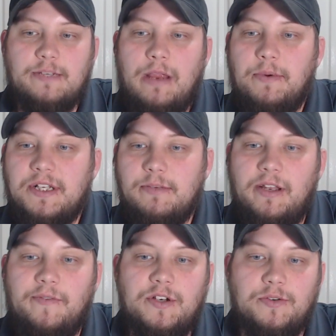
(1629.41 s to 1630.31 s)
maybe some
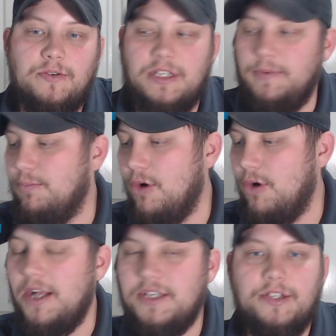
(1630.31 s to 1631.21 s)
individuals that we
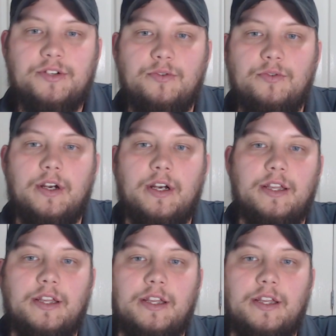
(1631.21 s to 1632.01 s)
brought to,